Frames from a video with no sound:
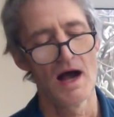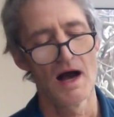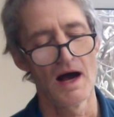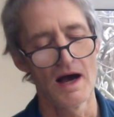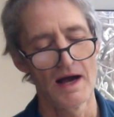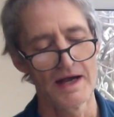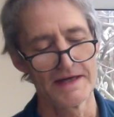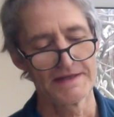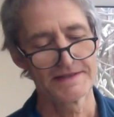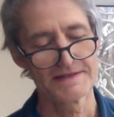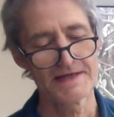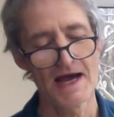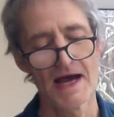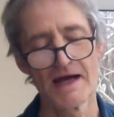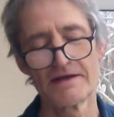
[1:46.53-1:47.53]
I
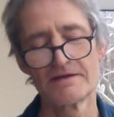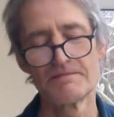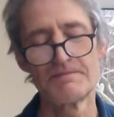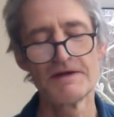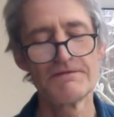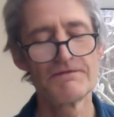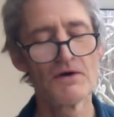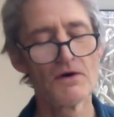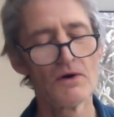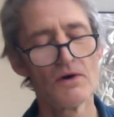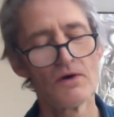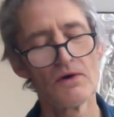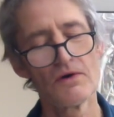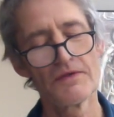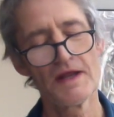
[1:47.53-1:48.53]
stand
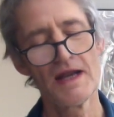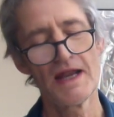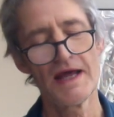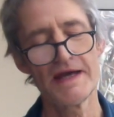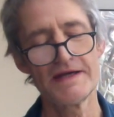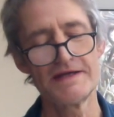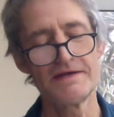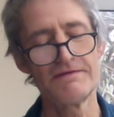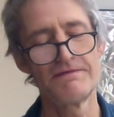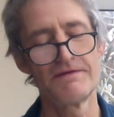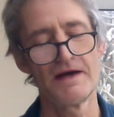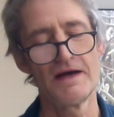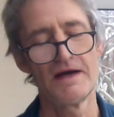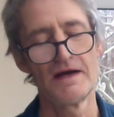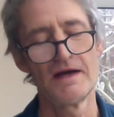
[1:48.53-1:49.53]
before the lady
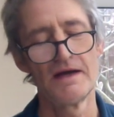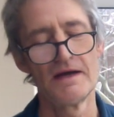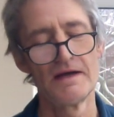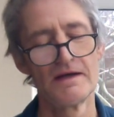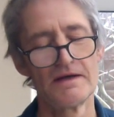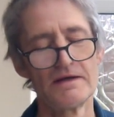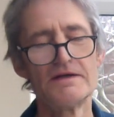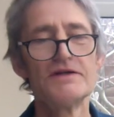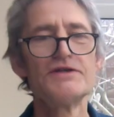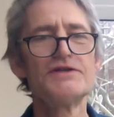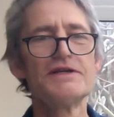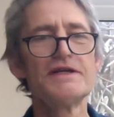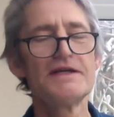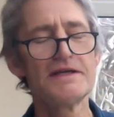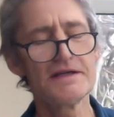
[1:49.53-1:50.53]
fair,
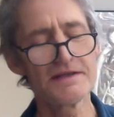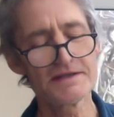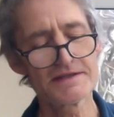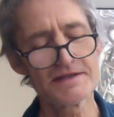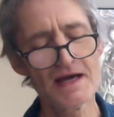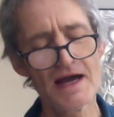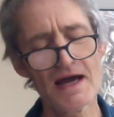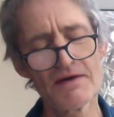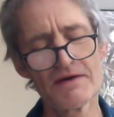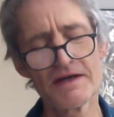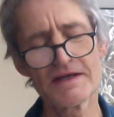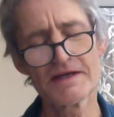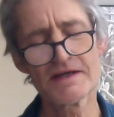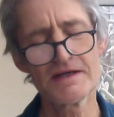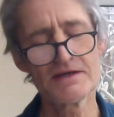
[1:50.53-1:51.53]
she's
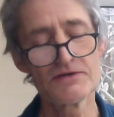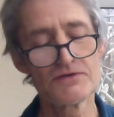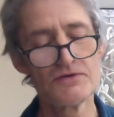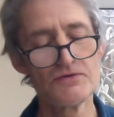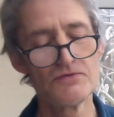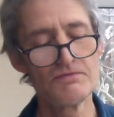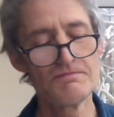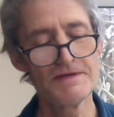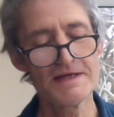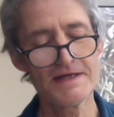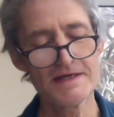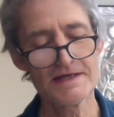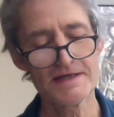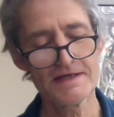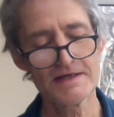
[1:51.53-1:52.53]
staring into
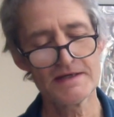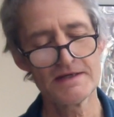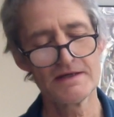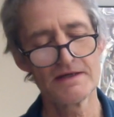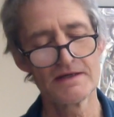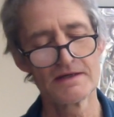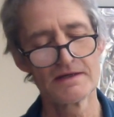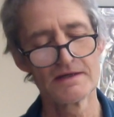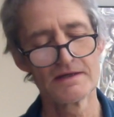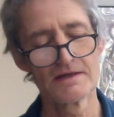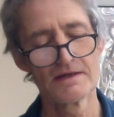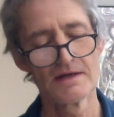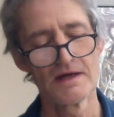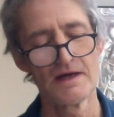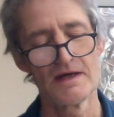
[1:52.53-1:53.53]
me.
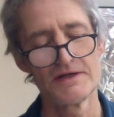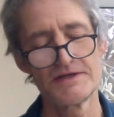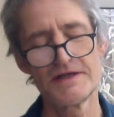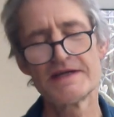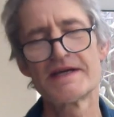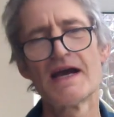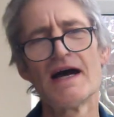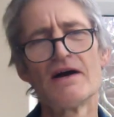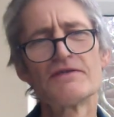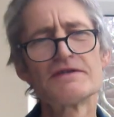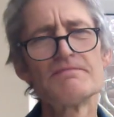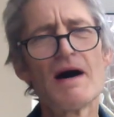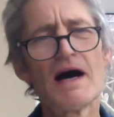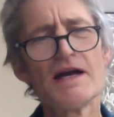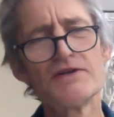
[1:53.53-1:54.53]
She counts
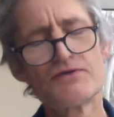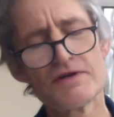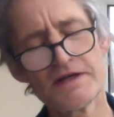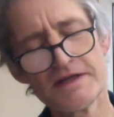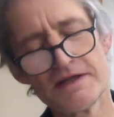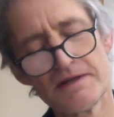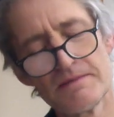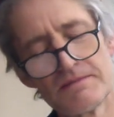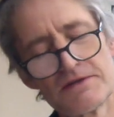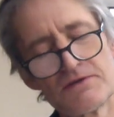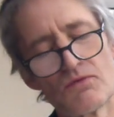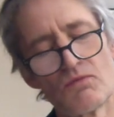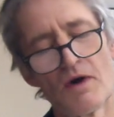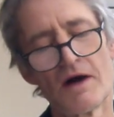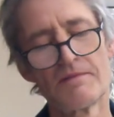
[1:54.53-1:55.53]
my dreams
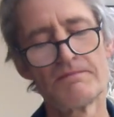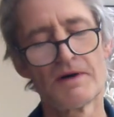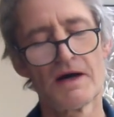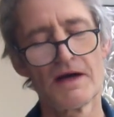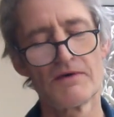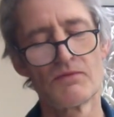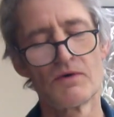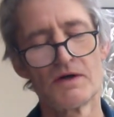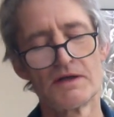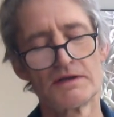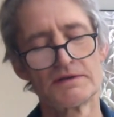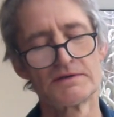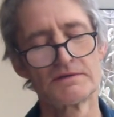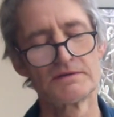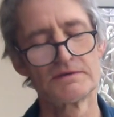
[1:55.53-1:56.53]
one by
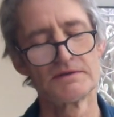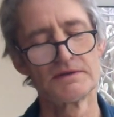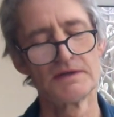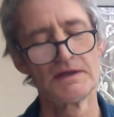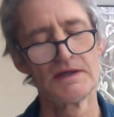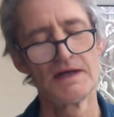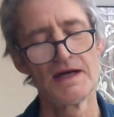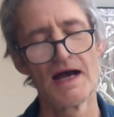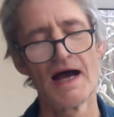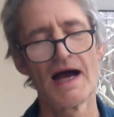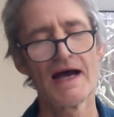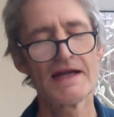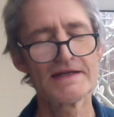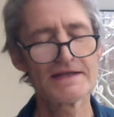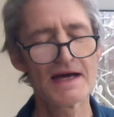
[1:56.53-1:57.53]
one
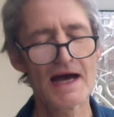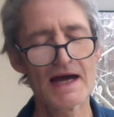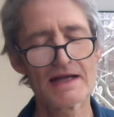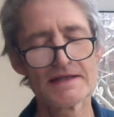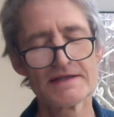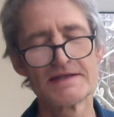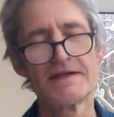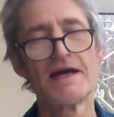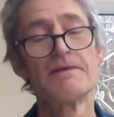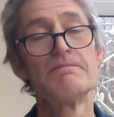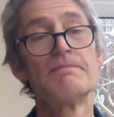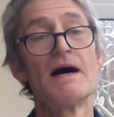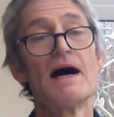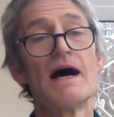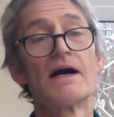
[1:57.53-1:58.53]
and hands them
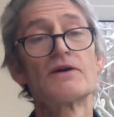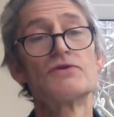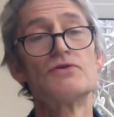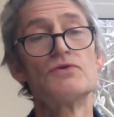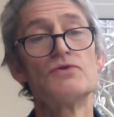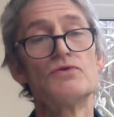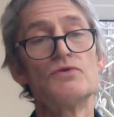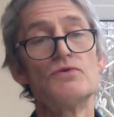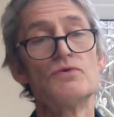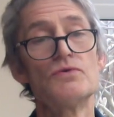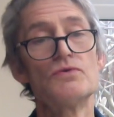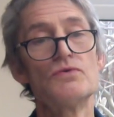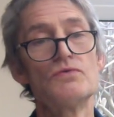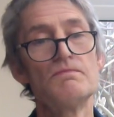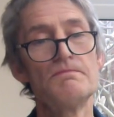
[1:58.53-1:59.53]
back
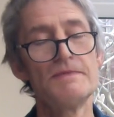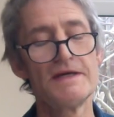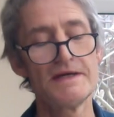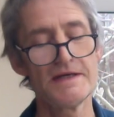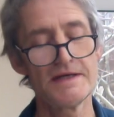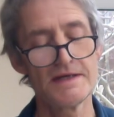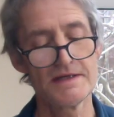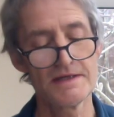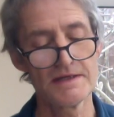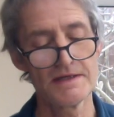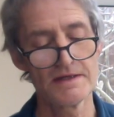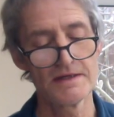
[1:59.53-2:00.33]
to me.